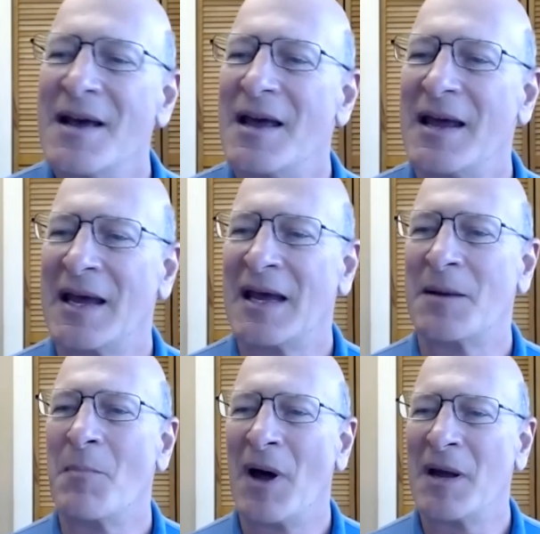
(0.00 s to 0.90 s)

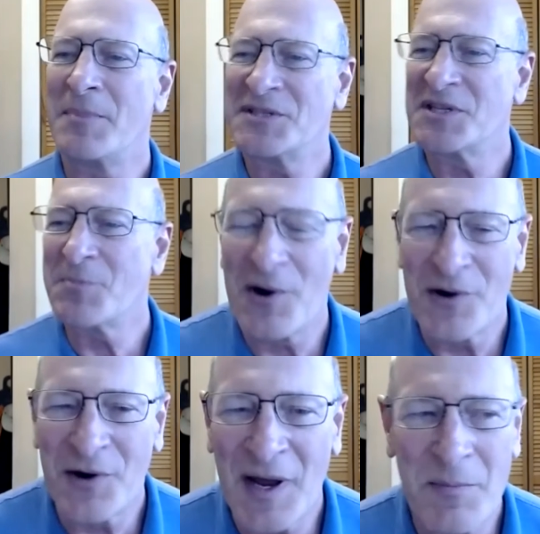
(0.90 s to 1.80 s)
and my business partner
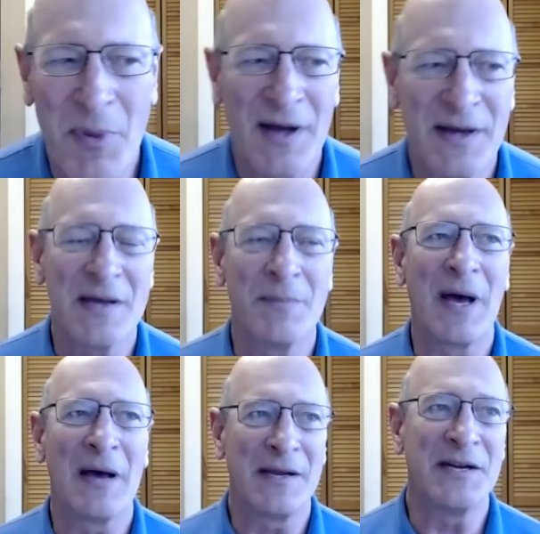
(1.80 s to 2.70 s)
and I bought him
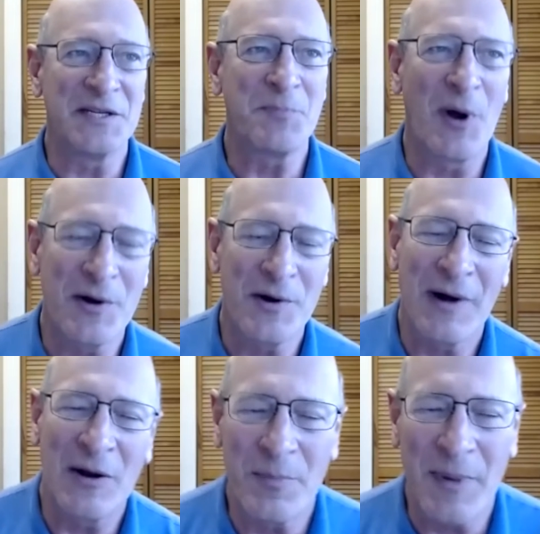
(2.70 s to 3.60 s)
out, he and his partner
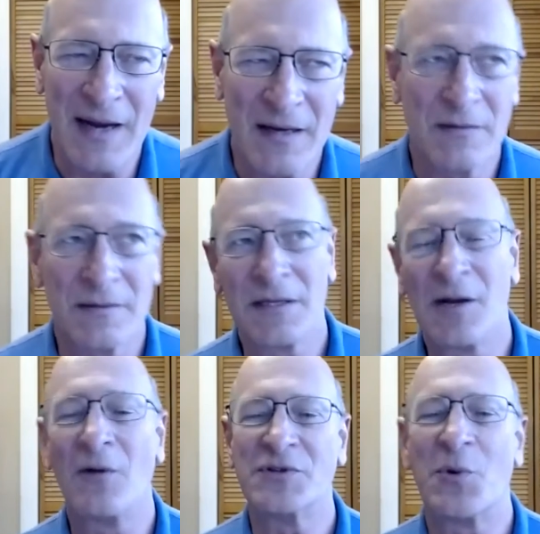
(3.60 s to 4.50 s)
out back a little
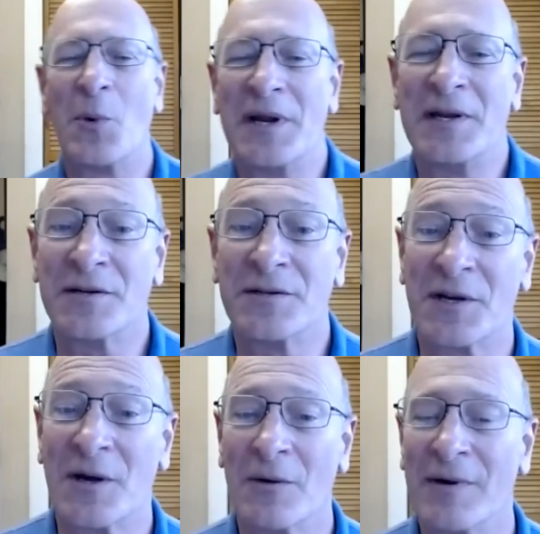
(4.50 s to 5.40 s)
over 20 years
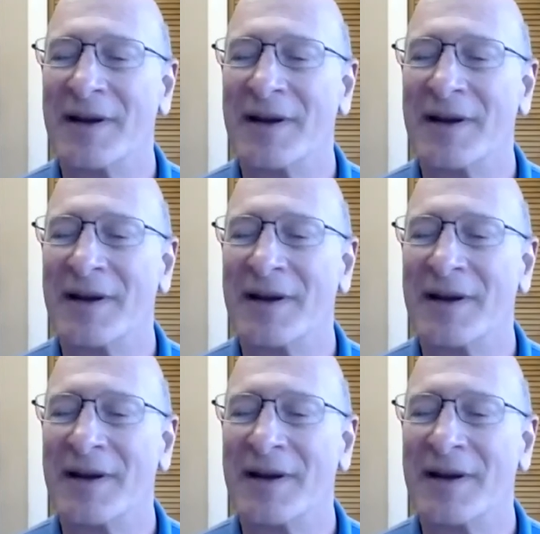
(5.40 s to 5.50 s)
ago.